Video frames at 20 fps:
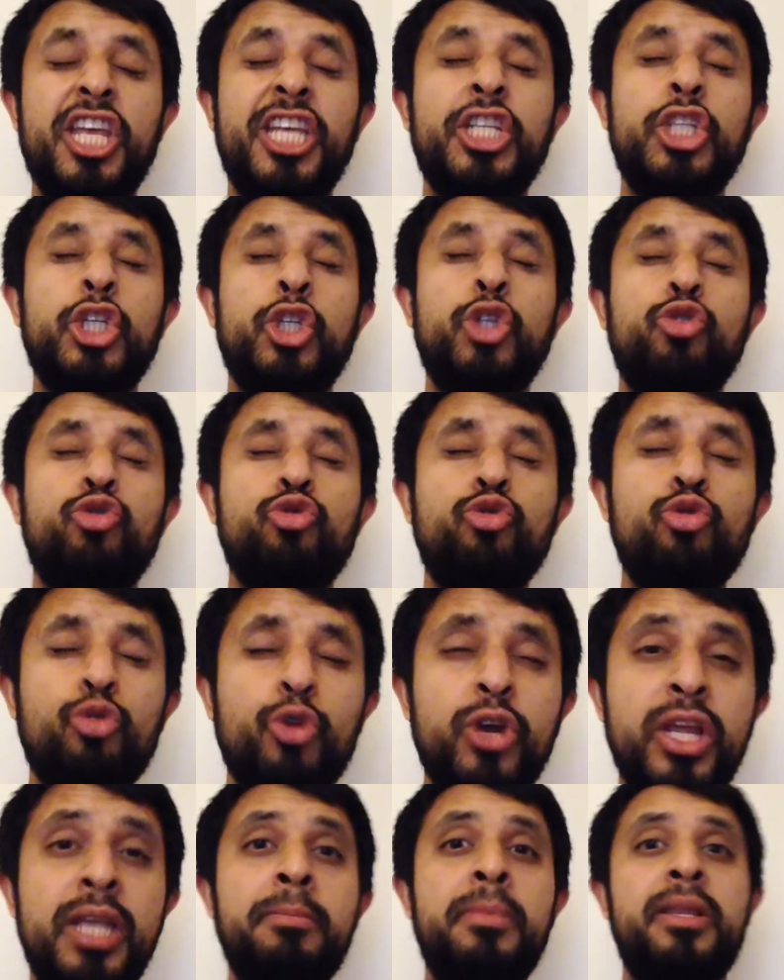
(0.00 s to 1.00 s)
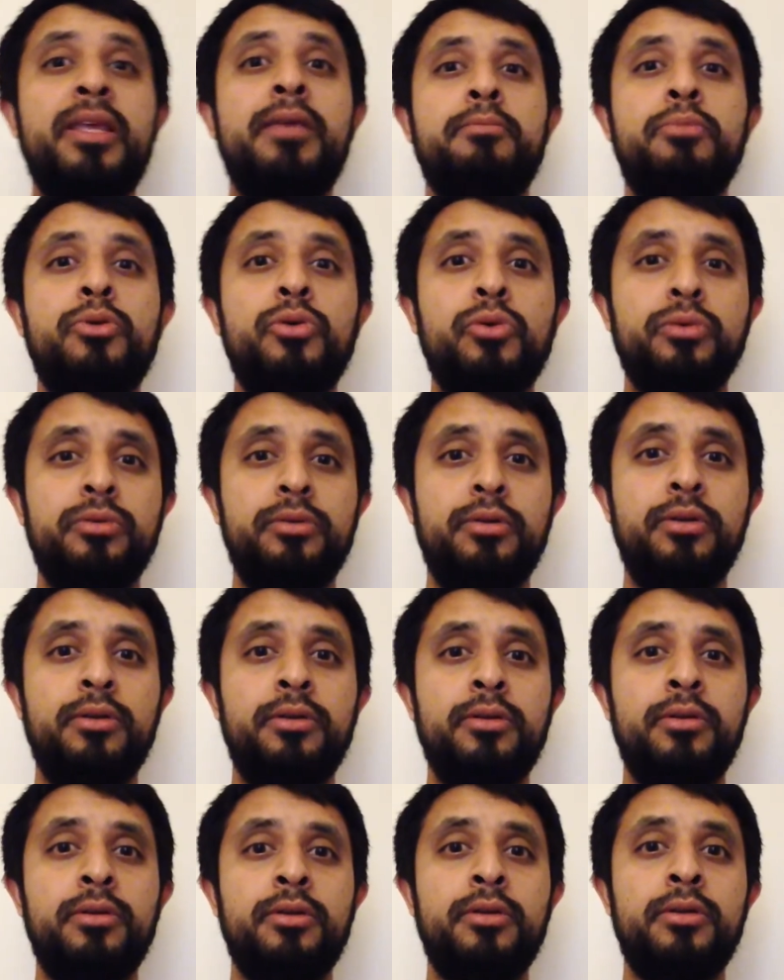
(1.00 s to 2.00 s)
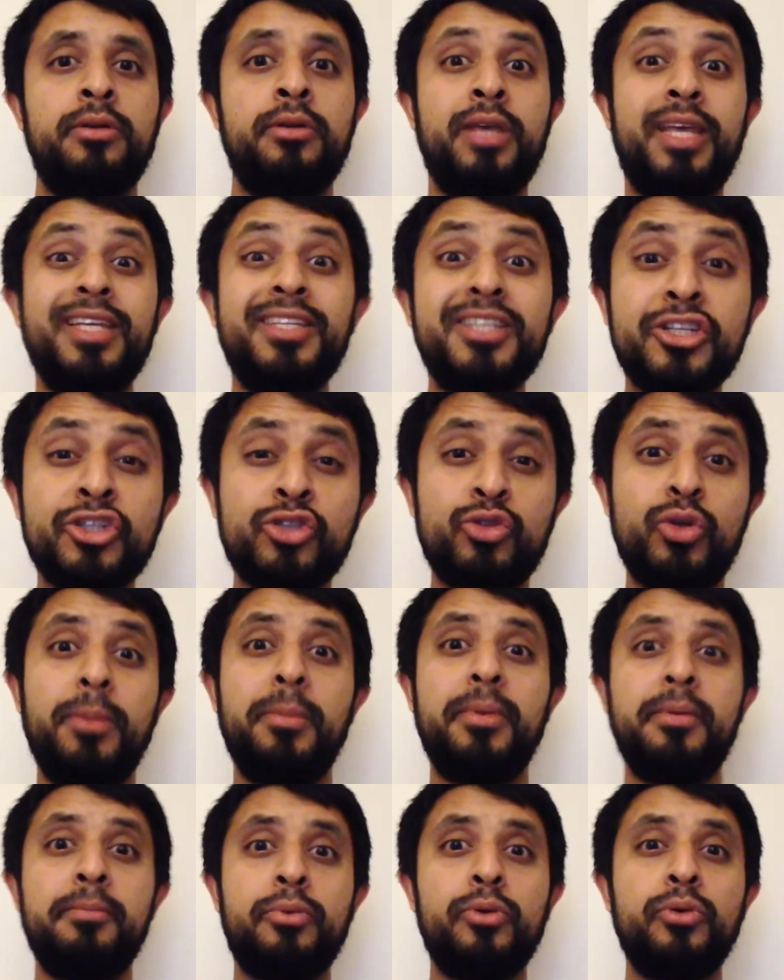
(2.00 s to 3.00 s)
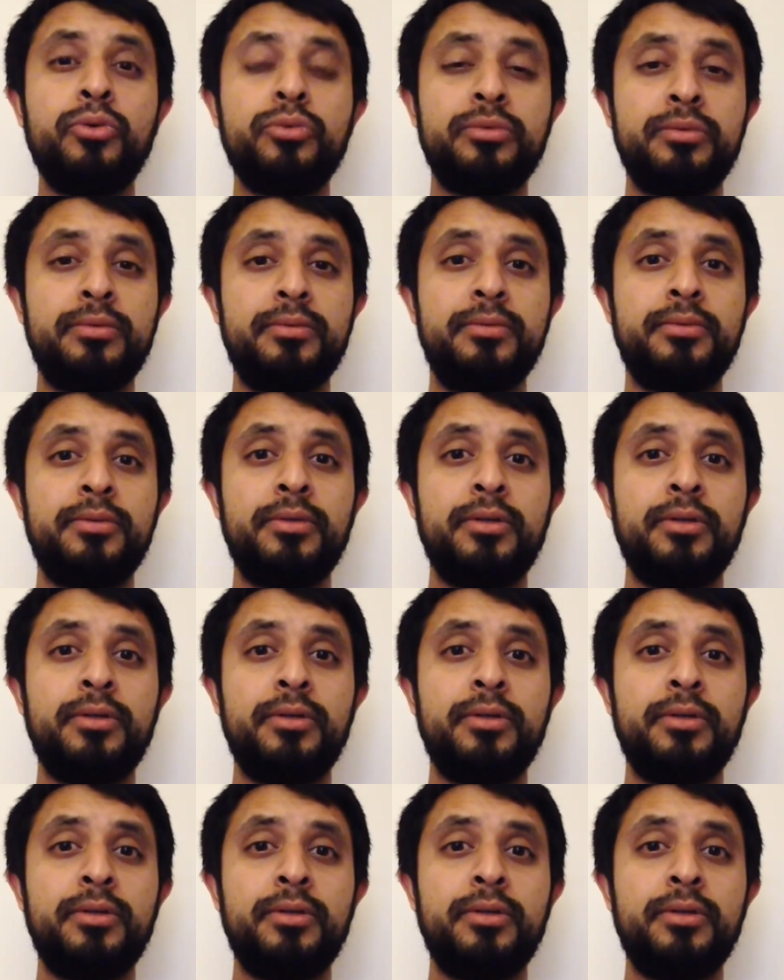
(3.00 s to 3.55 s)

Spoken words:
extremely important. It's extremely important.